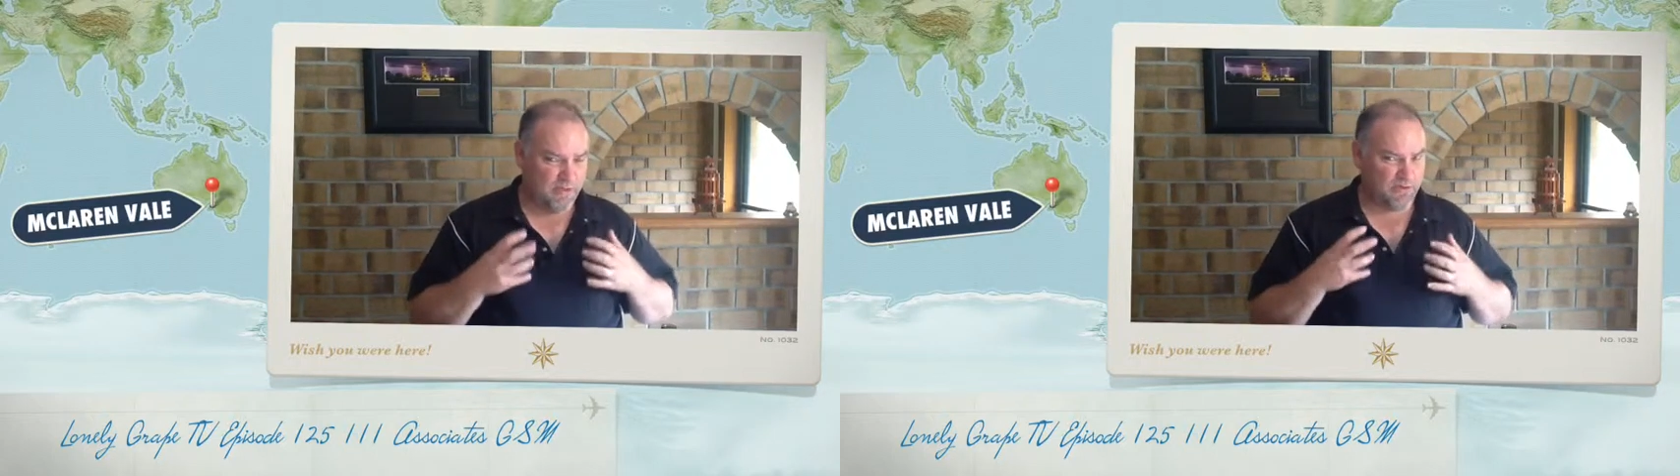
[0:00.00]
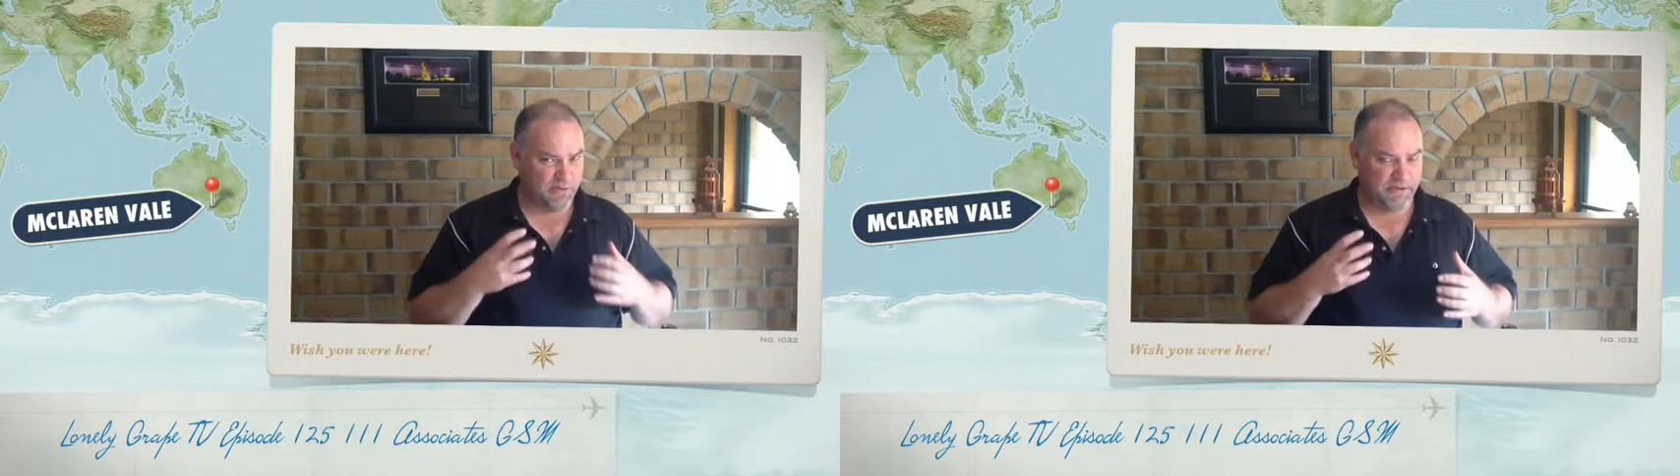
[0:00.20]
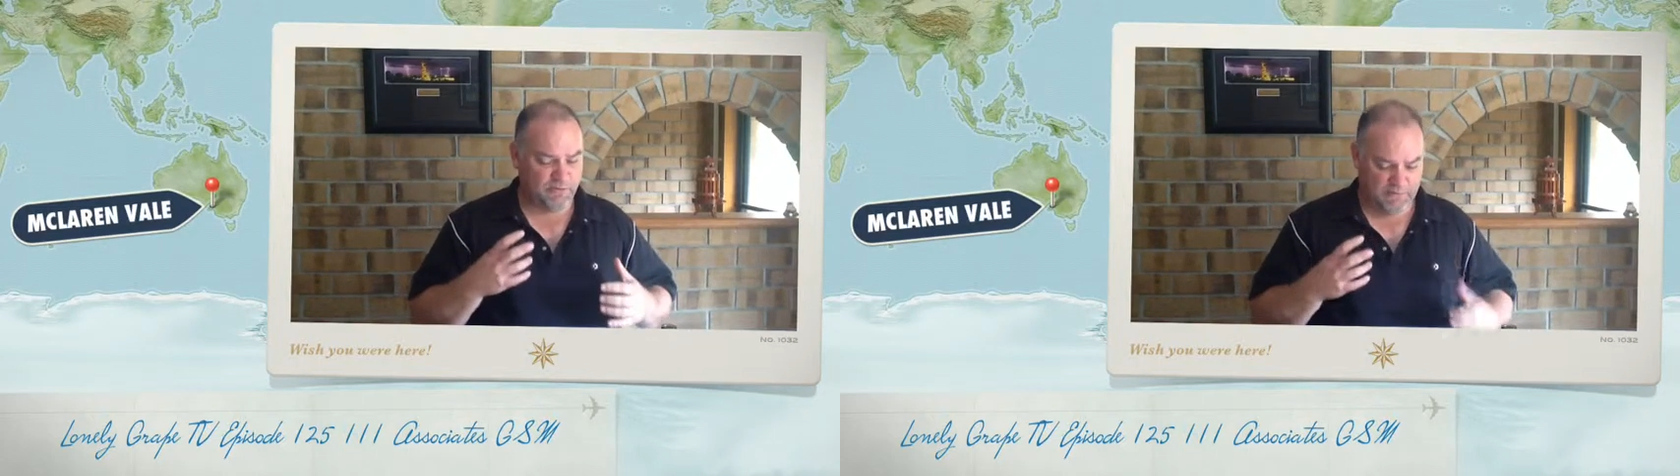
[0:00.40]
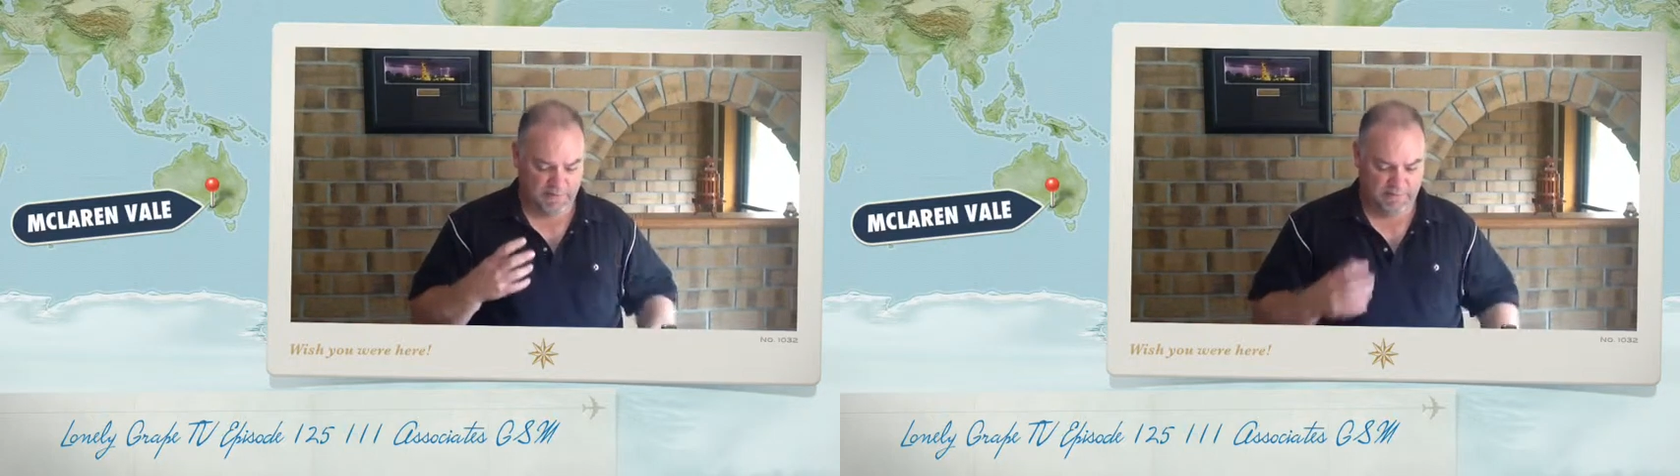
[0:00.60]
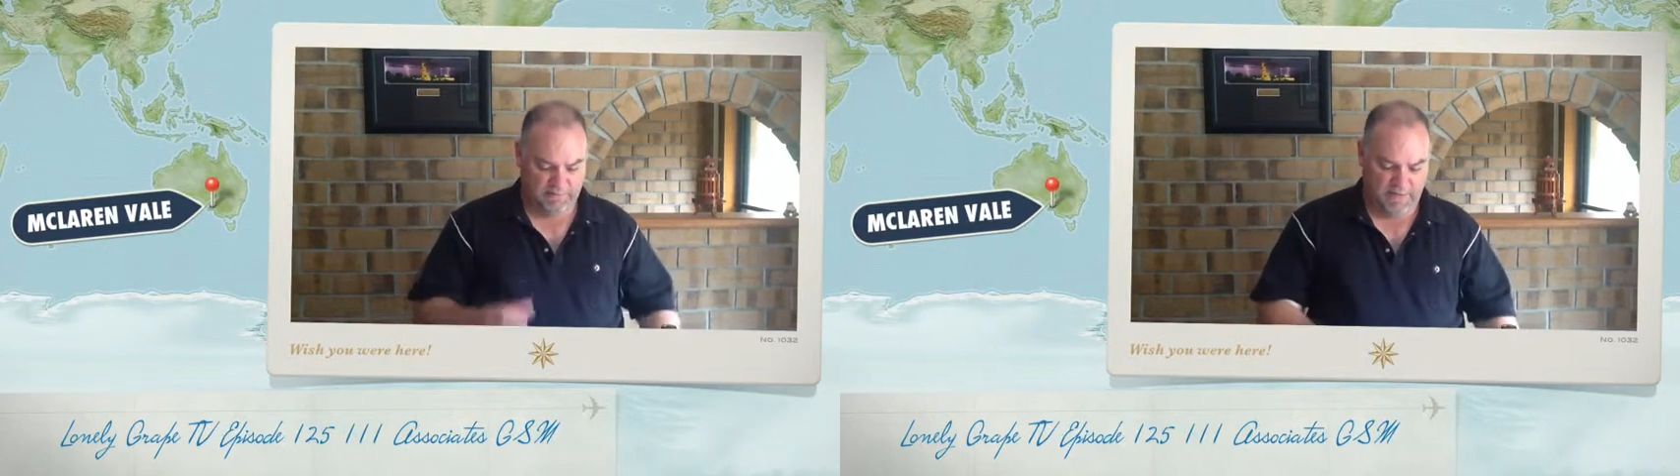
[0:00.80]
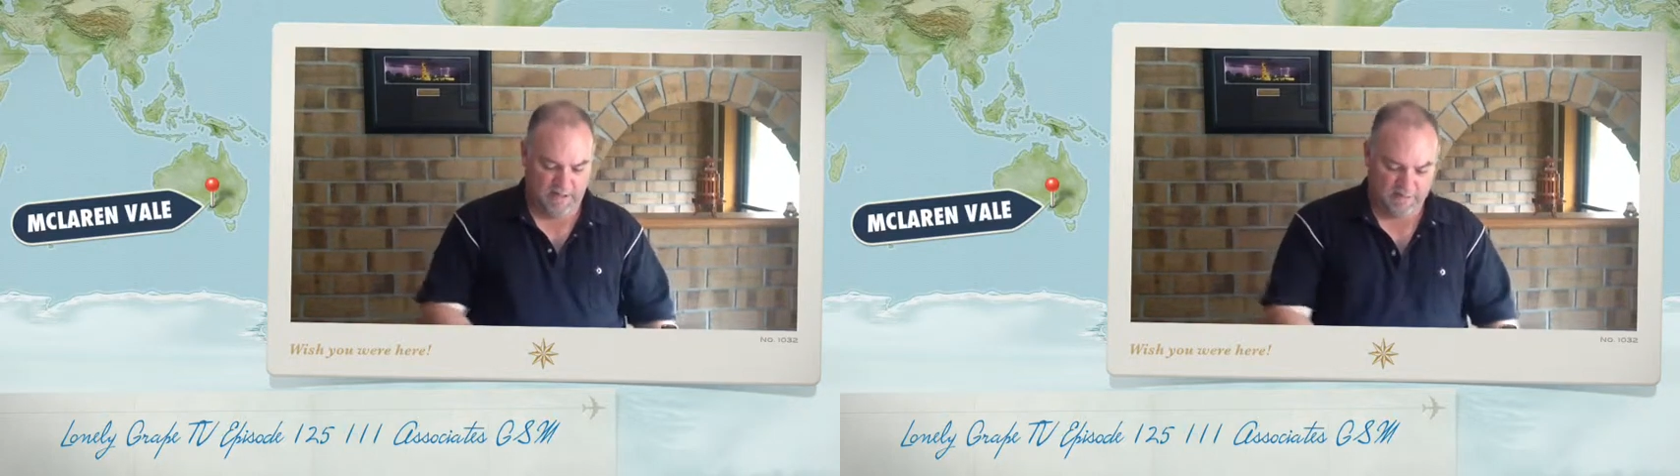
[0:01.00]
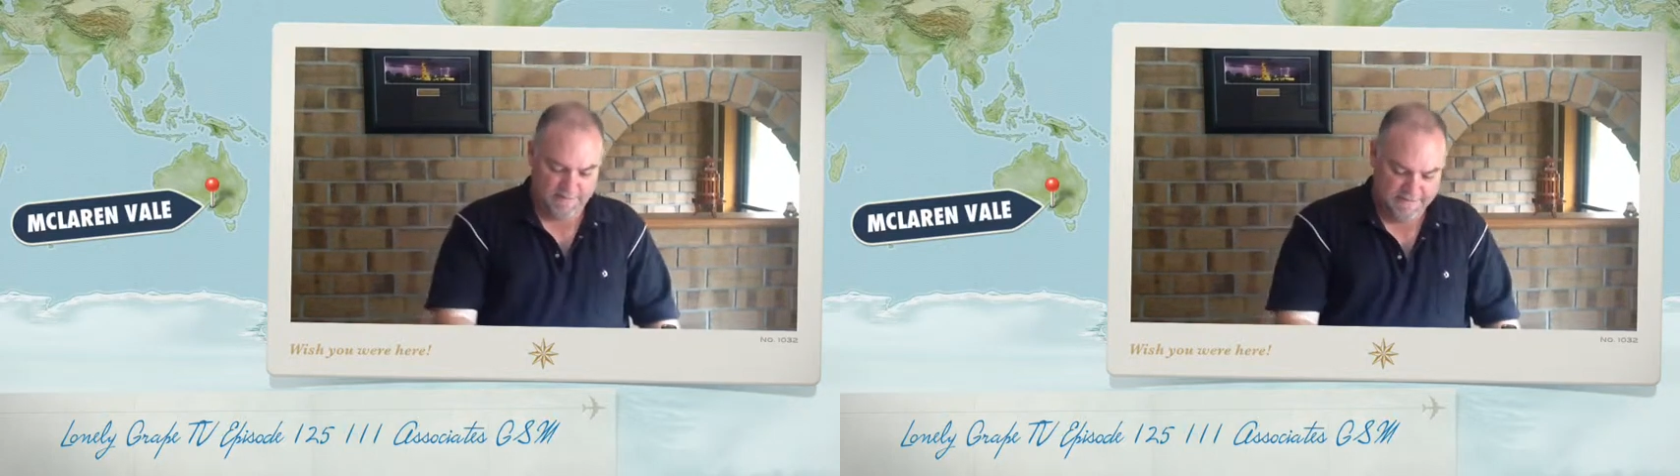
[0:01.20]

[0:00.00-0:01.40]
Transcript: That's really interesting, in fact.